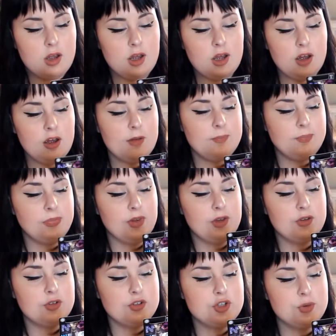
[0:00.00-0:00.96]
um,
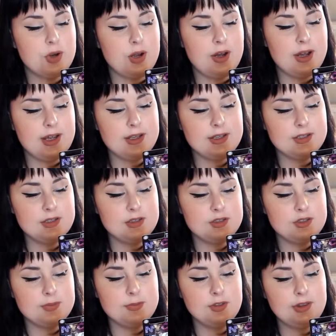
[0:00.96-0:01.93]
draw a
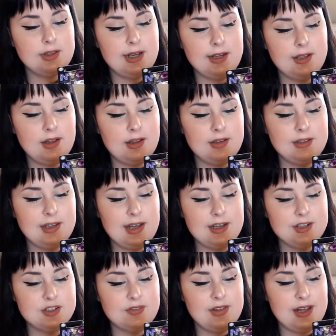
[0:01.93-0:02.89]
smooth line along the
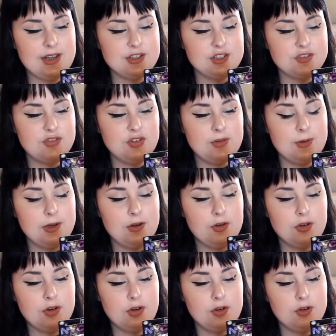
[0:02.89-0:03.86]
edge of lashes from
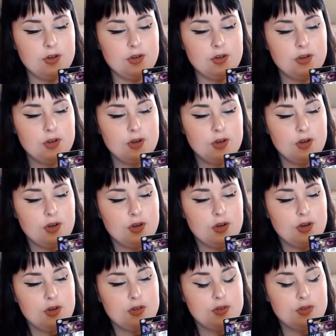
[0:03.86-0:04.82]
inner corner
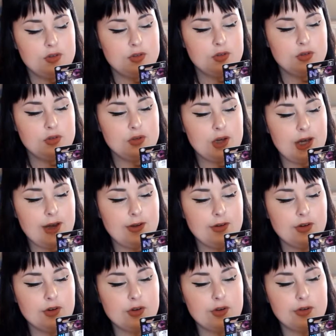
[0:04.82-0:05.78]
to
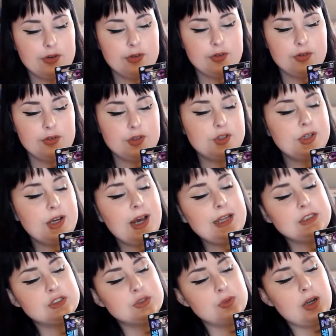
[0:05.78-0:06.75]
outer corner to
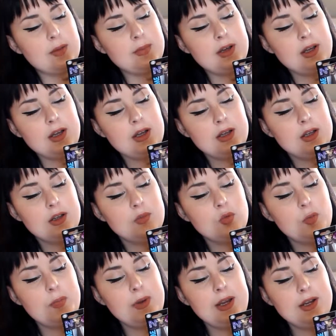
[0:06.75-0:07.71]
add drama
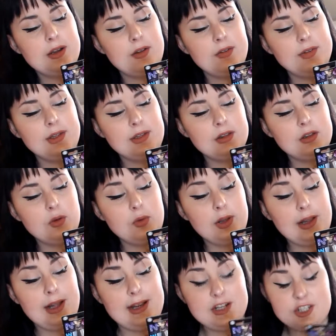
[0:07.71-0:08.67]
repeat on the
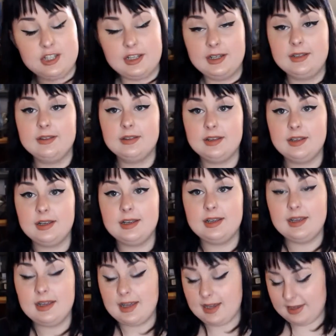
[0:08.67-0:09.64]
lower lash line
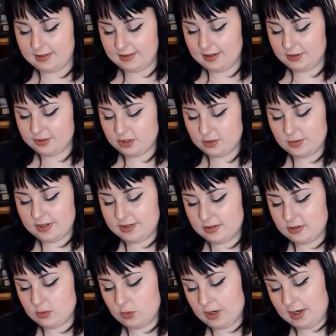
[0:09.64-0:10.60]
and there's a
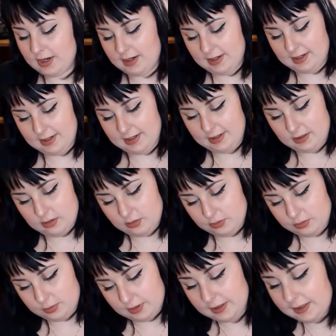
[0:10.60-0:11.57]
reason why I
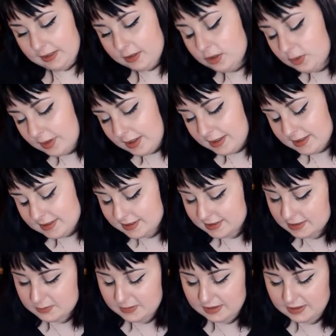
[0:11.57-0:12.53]
don't really do this
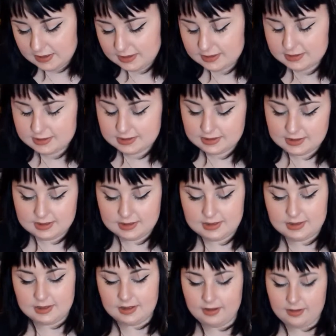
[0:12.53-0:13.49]
is because
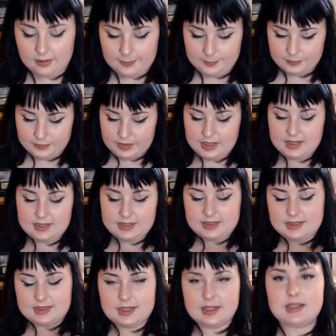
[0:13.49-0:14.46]

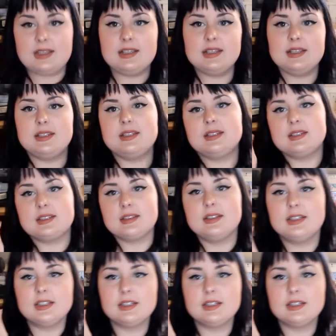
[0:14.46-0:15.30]
this is